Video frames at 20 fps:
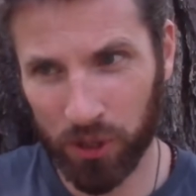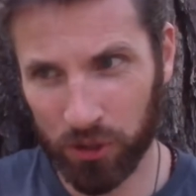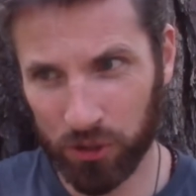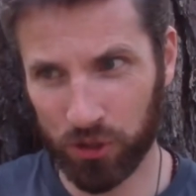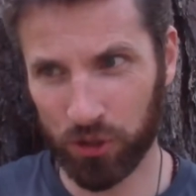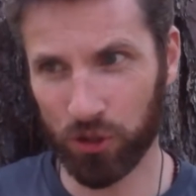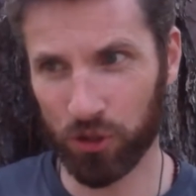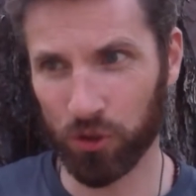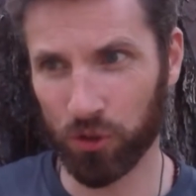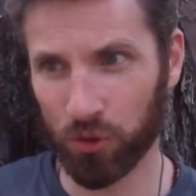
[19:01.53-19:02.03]

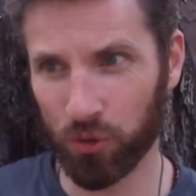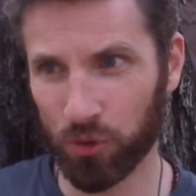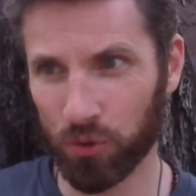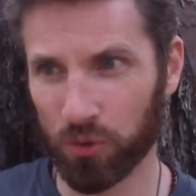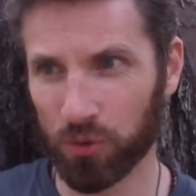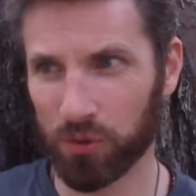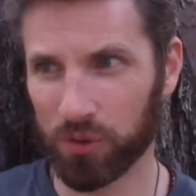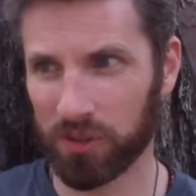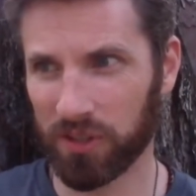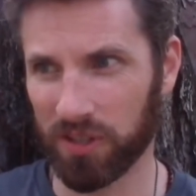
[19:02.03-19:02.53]

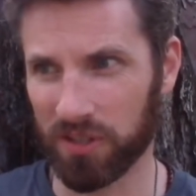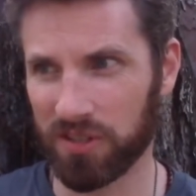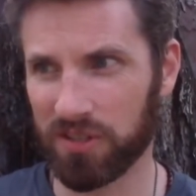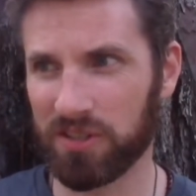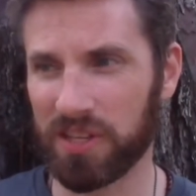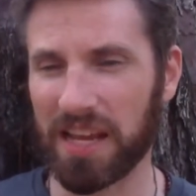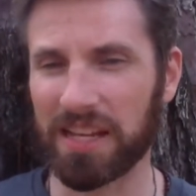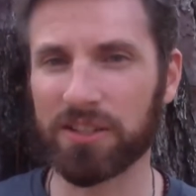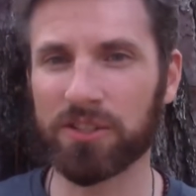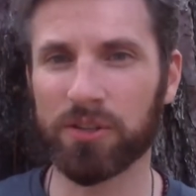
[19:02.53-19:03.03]
to
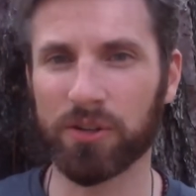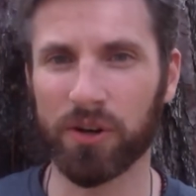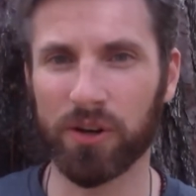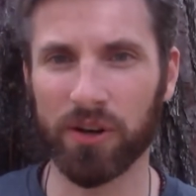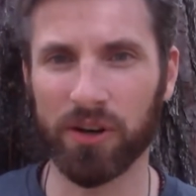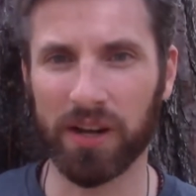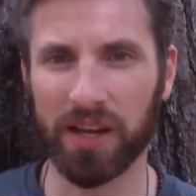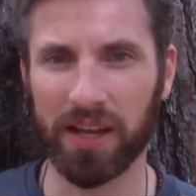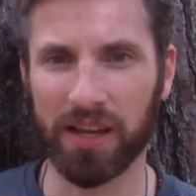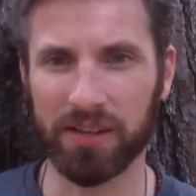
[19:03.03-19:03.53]

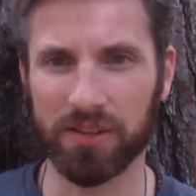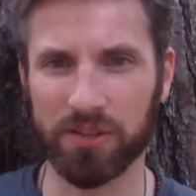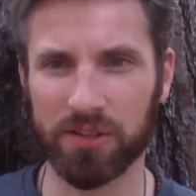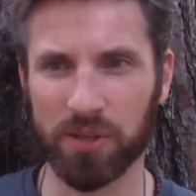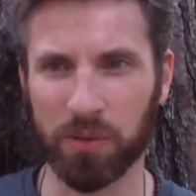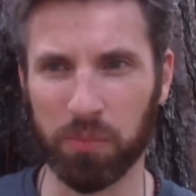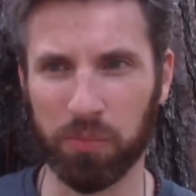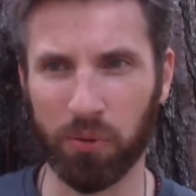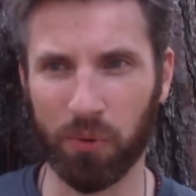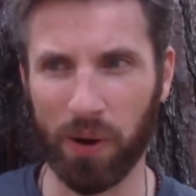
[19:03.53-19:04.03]
censor and
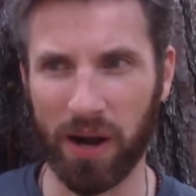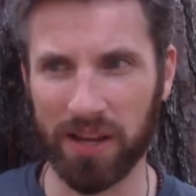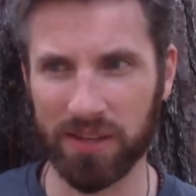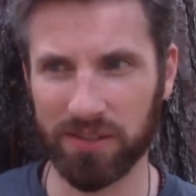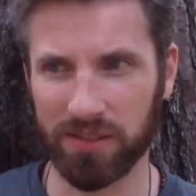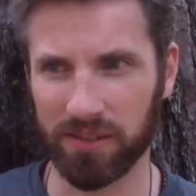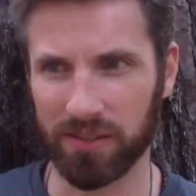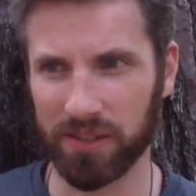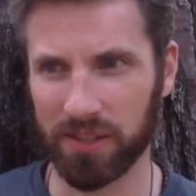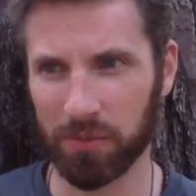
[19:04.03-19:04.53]

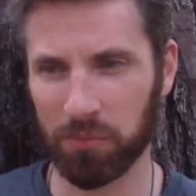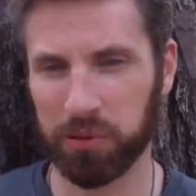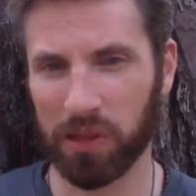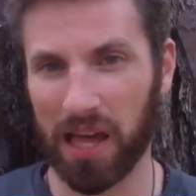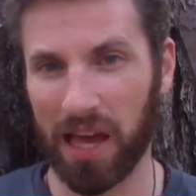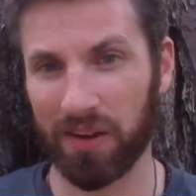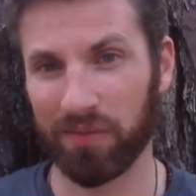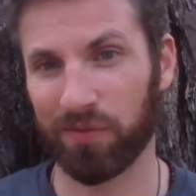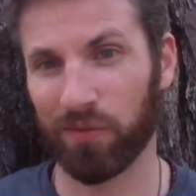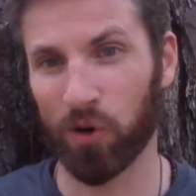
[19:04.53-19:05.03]
suppress and
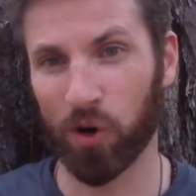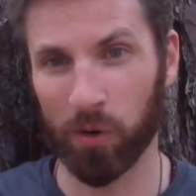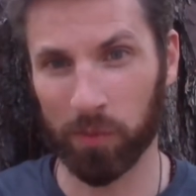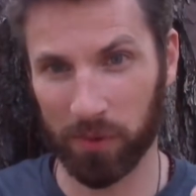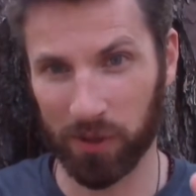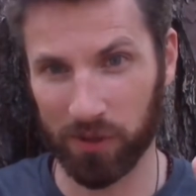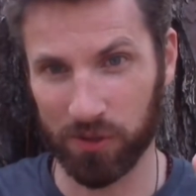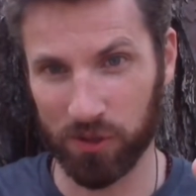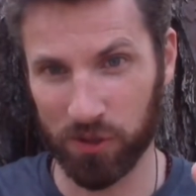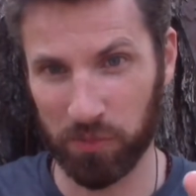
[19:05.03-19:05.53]

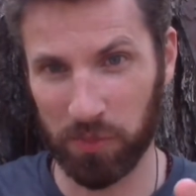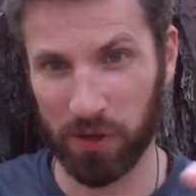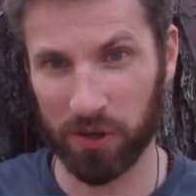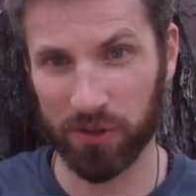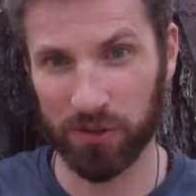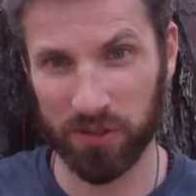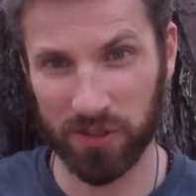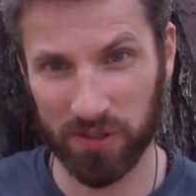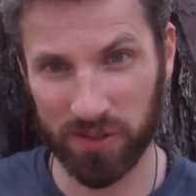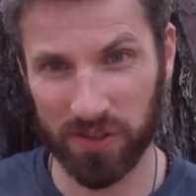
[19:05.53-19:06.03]
deplatform
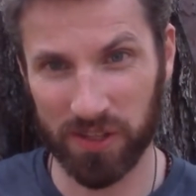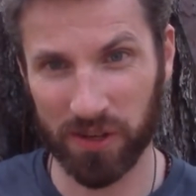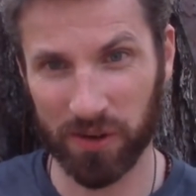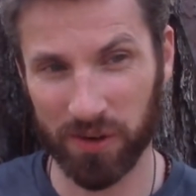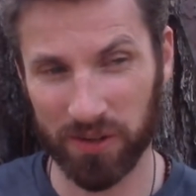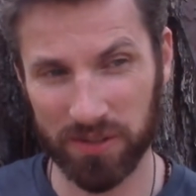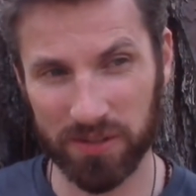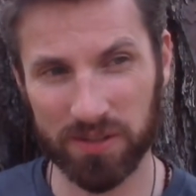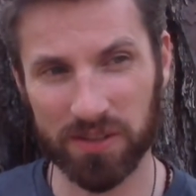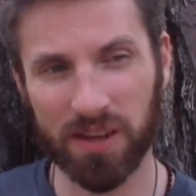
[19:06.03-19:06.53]
conspiracy
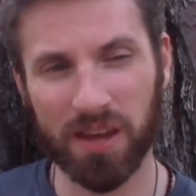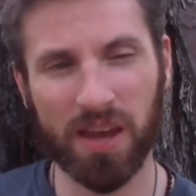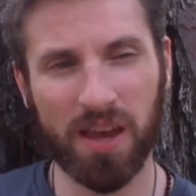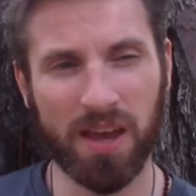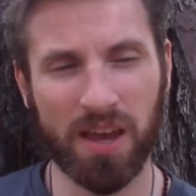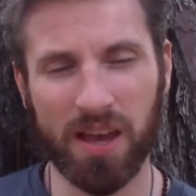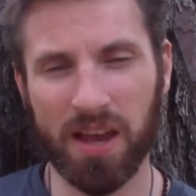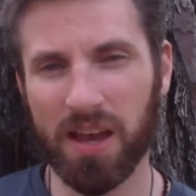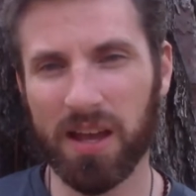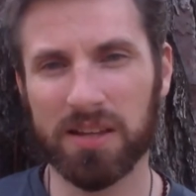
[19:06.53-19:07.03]
theorists,
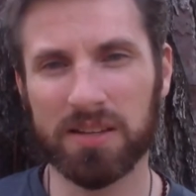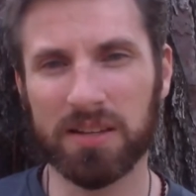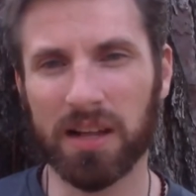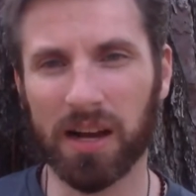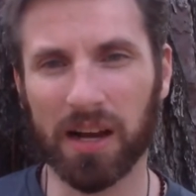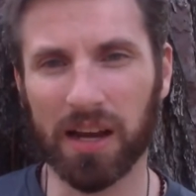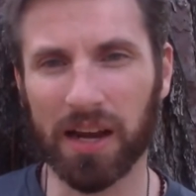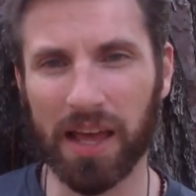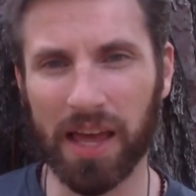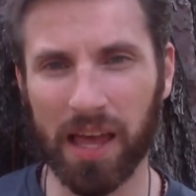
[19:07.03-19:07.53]
it's
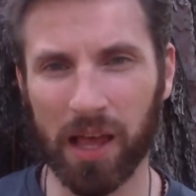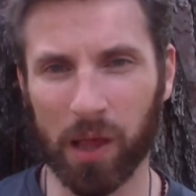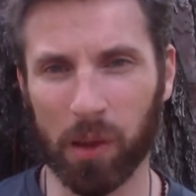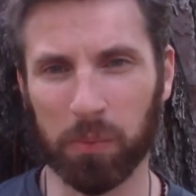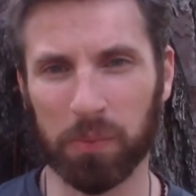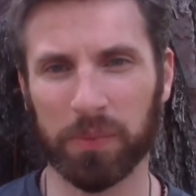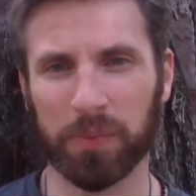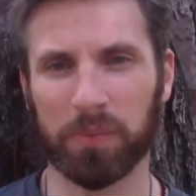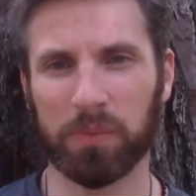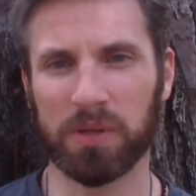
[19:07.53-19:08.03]
not going to help,
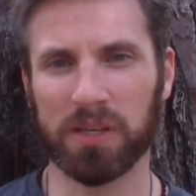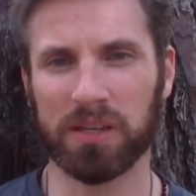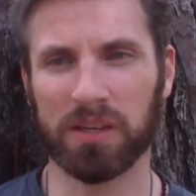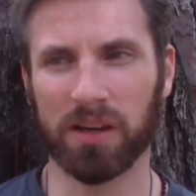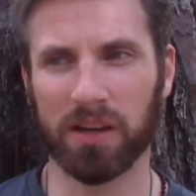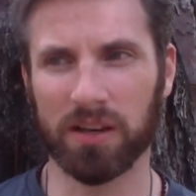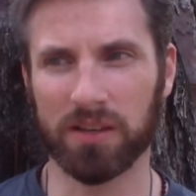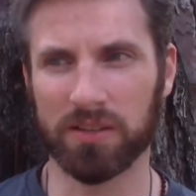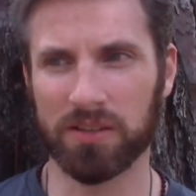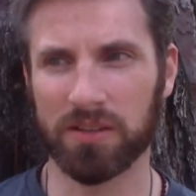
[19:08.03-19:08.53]

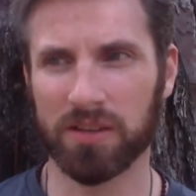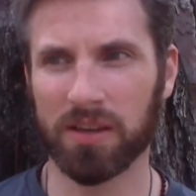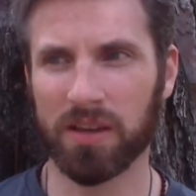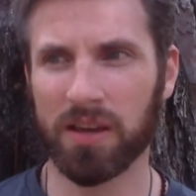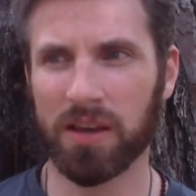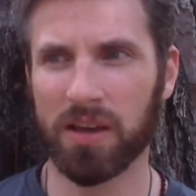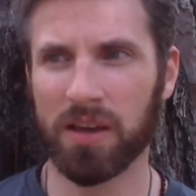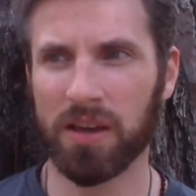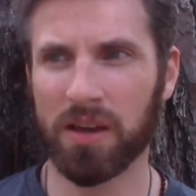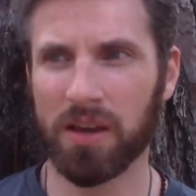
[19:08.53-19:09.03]
because
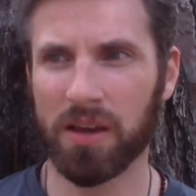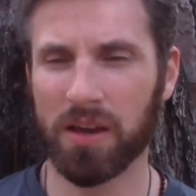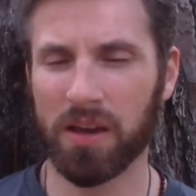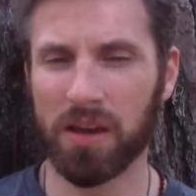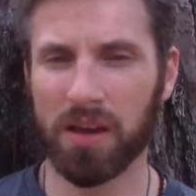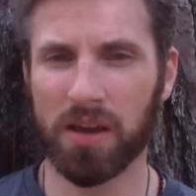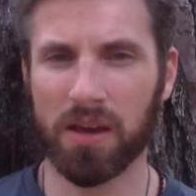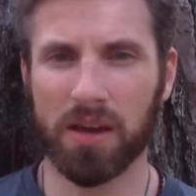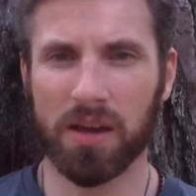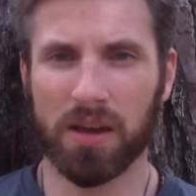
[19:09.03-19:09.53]

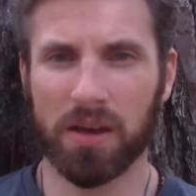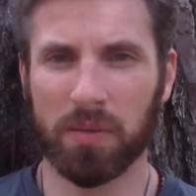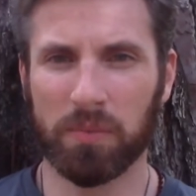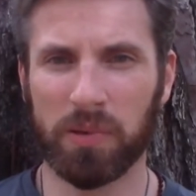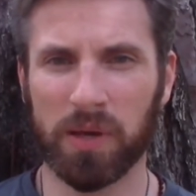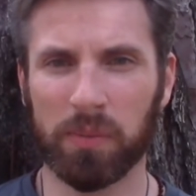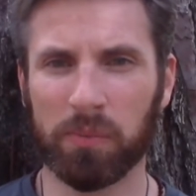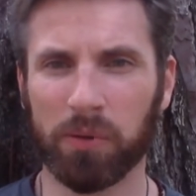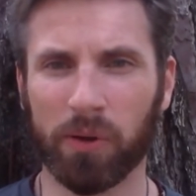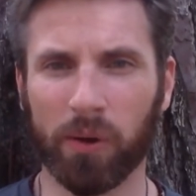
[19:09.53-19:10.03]

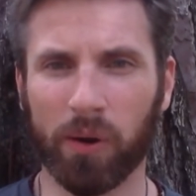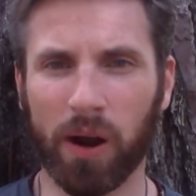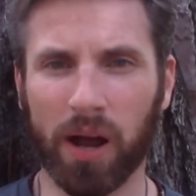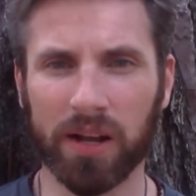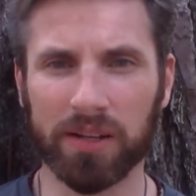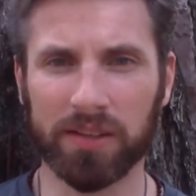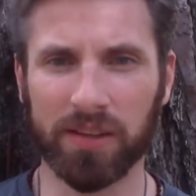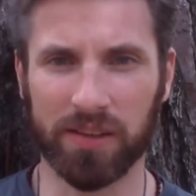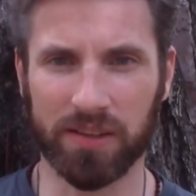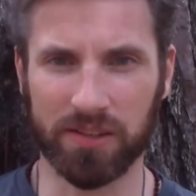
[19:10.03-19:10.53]
people are
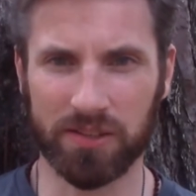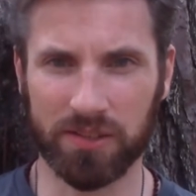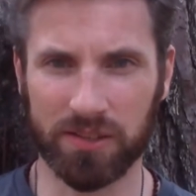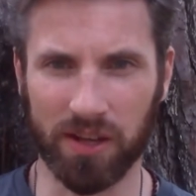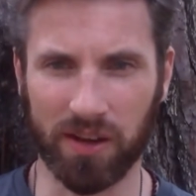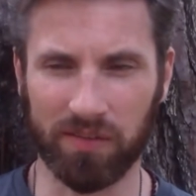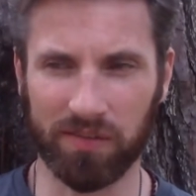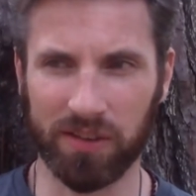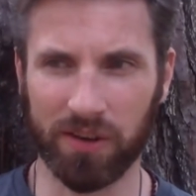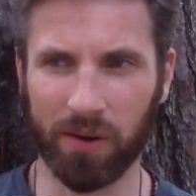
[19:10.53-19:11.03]
onto this
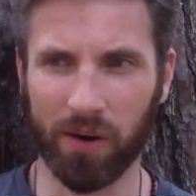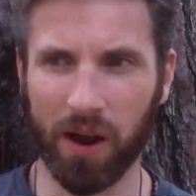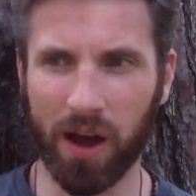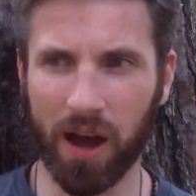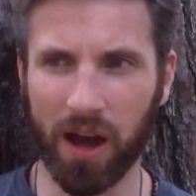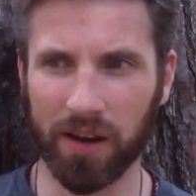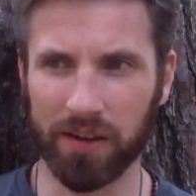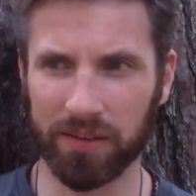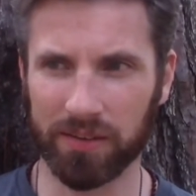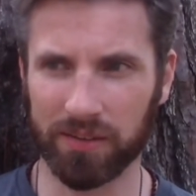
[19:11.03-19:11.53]
stuff. They're on